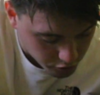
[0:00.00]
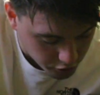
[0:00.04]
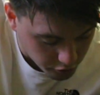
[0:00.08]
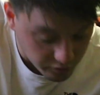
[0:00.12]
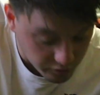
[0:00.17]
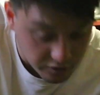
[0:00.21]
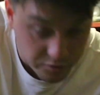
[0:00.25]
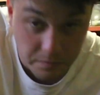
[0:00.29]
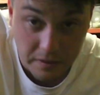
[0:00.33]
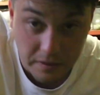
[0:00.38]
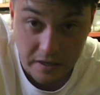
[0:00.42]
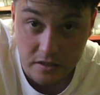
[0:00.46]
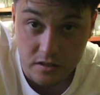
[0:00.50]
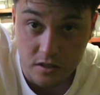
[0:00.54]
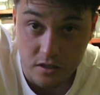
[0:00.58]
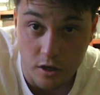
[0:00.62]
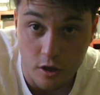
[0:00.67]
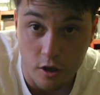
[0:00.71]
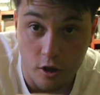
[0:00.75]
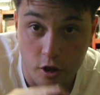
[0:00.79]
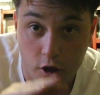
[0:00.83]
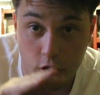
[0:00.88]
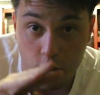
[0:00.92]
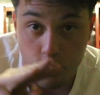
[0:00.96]
USBs.
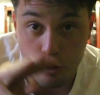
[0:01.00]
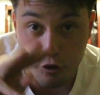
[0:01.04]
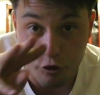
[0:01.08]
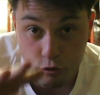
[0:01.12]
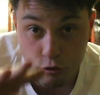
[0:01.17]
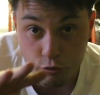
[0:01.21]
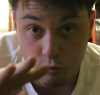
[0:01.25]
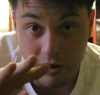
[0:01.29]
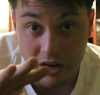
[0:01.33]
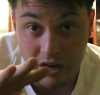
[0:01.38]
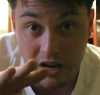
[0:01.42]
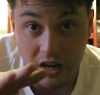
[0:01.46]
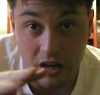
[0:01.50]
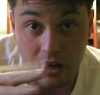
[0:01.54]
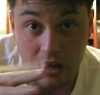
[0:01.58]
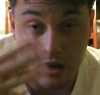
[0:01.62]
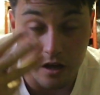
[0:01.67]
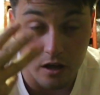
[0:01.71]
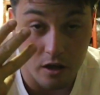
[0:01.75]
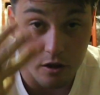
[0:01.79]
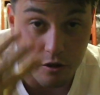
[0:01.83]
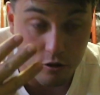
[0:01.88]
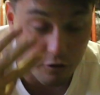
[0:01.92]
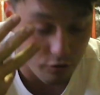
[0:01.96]
Three
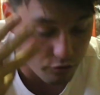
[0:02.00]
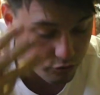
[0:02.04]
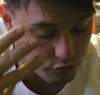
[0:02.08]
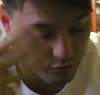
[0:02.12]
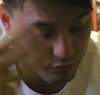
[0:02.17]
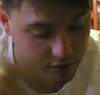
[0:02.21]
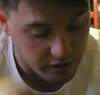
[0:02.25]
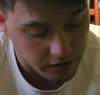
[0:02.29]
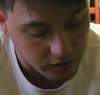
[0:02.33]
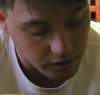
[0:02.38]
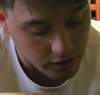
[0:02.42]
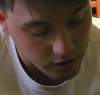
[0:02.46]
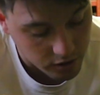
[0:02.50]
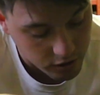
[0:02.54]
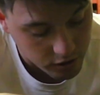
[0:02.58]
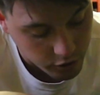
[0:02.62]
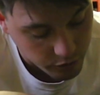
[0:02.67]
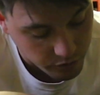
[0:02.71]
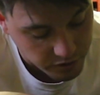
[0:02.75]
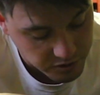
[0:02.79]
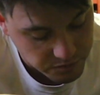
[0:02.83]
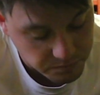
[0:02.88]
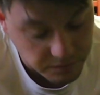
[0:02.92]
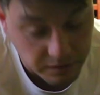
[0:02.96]

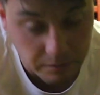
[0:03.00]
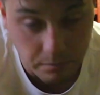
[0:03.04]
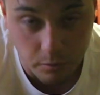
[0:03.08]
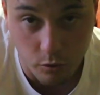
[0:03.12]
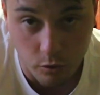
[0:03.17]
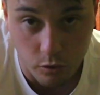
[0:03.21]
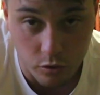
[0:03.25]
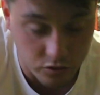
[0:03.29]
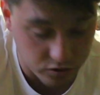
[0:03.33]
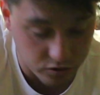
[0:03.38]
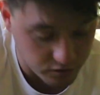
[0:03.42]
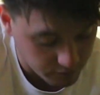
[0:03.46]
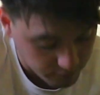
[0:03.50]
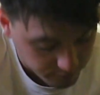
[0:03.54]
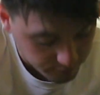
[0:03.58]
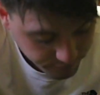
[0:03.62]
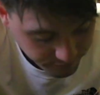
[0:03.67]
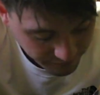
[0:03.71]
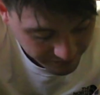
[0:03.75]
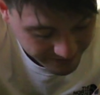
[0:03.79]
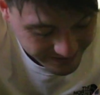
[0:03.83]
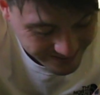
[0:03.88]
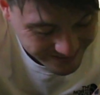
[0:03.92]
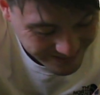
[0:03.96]
USB ports,
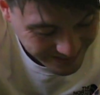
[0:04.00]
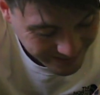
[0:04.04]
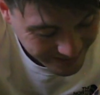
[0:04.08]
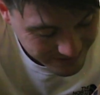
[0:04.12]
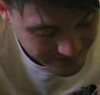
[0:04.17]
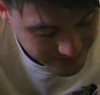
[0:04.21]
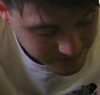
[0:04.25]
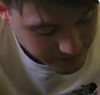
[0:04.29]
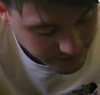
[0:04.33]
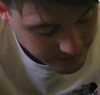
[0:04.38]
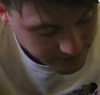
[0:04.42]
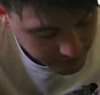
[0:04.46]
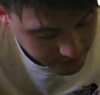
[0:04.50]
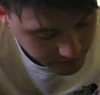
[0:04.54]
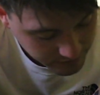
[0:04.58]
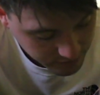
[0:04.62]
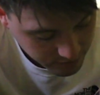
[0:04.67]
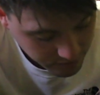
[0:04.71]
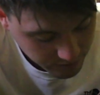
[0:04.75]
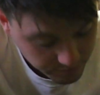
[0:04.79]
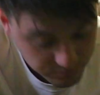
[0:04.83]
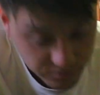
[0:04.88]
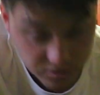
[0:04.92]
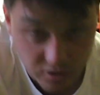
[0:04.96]
fantastic.
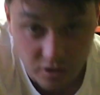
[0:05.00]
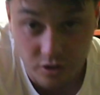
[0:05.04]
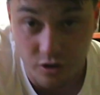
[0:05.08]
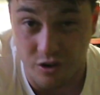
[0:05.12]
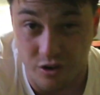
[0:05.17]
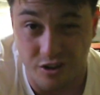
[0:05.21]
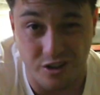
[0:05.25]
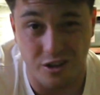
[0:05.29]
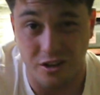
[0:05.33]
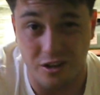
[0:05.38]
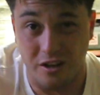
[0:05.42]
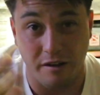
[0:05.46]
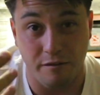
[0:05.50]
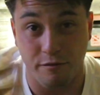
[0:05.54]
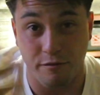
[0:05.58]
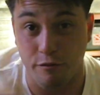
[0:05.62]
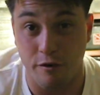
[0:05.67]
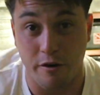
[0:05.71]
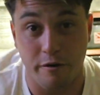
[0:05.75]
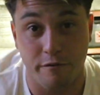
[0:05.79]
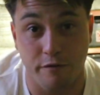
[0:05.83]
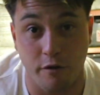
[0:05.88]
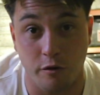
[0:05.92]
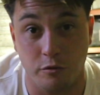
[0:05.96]
So you can have
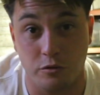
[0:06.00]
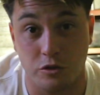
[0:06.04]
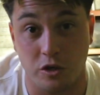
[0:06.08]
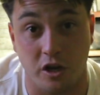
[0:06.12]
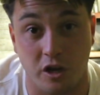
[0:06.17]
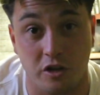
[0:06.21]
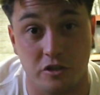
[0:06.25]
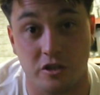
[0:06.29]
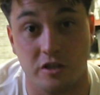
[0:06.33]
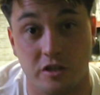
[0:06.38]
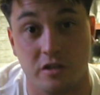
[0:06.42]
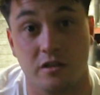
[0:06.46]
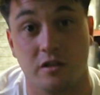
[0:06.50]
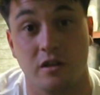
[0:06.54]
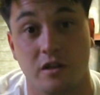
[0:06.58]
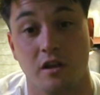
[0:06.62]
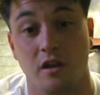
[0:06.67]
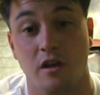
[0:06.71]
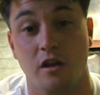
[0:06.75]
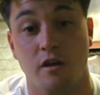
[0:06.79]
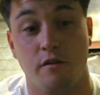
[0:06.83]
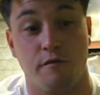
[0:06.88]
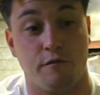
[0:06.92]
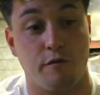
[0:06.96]
three
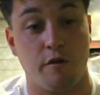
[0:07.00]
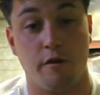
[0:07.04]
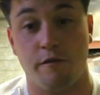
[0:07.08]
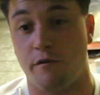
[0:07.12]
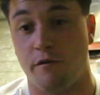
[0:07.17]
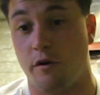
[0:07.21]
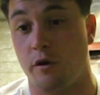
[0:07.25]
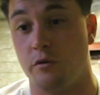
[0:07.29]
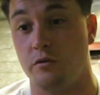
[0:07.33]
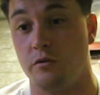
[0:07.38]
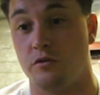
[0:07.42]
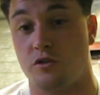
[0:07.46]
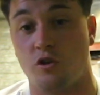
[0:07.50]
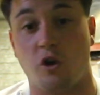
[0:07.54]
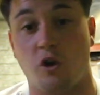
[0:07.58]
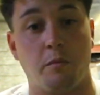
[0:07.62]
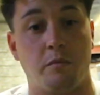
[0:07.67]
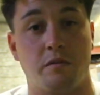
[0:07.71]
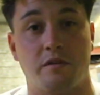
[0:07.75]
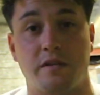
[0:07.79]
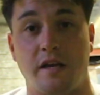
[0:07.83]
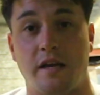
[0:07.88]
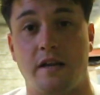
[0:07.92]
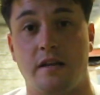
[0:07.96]
phones
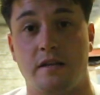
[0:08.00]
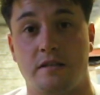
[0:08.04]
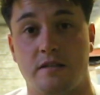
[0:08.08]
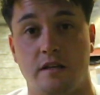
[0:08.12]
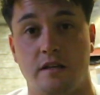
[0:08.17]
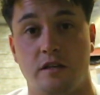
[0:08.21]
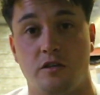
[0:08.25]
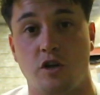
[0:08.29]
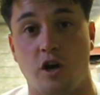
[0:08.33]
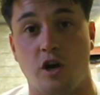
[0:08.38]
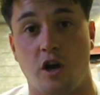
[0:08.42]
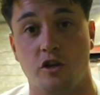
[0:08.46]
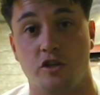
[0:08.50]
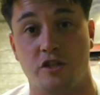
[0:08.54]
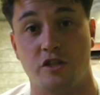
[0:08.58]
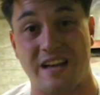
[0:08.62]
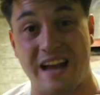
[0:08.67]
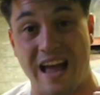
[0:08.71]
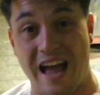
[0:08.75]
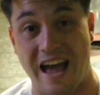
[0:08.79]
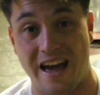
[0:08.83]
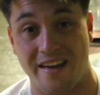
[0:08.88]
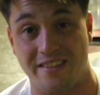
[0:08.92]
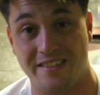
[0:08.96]
simultaneously charging
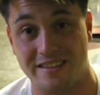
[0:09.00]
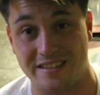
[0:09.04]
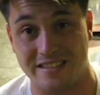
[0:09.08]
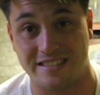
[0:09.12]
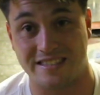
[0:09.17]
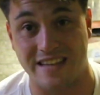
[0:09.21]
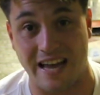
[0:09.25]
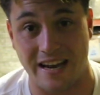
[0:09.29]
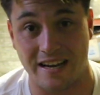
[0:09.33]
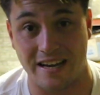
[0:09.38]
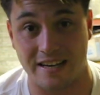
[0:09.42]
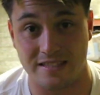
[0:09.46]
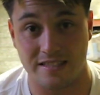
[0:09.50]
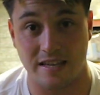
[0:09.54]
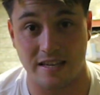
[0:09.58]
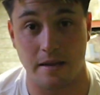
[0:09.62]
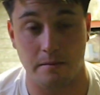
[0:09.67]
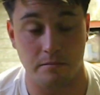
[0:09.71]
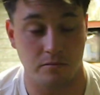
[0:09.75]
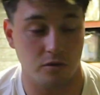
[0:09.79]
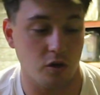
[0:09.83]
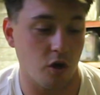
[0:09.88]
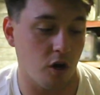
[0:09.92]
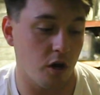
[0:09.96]
at the exact
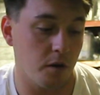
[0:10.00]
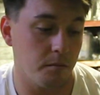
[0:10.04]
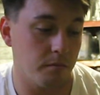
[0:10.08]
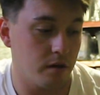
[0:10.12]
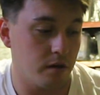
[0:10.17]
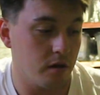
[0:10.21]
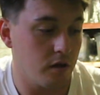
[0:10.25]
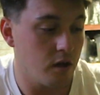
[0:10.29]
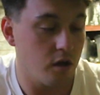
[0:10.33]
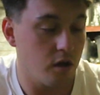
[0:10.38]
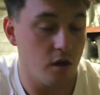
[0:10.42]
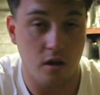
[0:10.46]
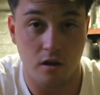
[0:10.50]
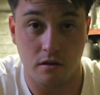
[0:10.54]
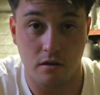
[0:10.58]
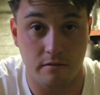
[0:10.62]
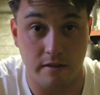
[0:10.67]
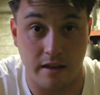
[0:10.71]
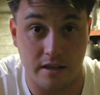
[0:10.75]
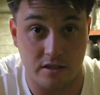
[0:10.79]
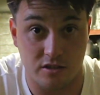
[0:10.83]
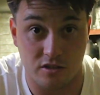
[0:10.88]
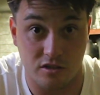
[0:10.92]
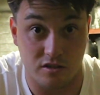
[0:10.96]
same time, and
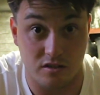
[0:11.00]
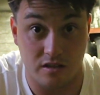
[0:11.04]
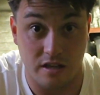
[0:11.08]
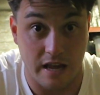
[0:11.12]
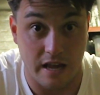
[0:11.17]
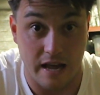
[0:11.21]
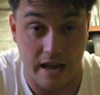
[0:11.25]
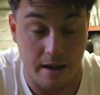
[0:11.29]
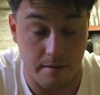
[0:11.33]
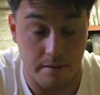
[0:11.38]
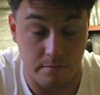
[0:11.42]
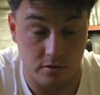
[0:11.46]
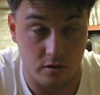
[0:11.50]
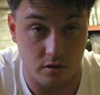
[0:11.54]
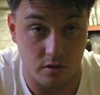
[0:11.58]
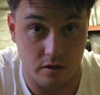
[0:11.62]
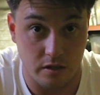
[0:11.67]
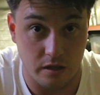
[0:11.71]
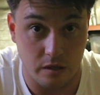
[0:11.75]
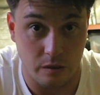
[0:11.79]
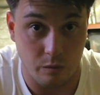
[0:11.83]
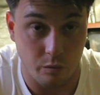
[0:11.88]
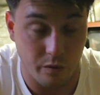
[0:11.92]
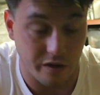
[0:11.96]
that's just
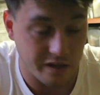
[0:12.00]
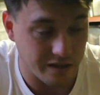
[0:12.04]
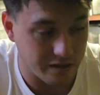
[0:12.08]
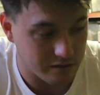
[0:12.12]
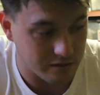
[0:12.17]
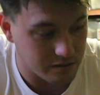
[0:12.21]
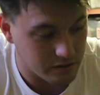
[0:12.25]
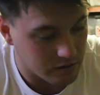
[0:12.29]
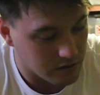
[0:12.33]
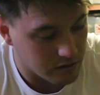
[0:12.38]
absolutely wicked.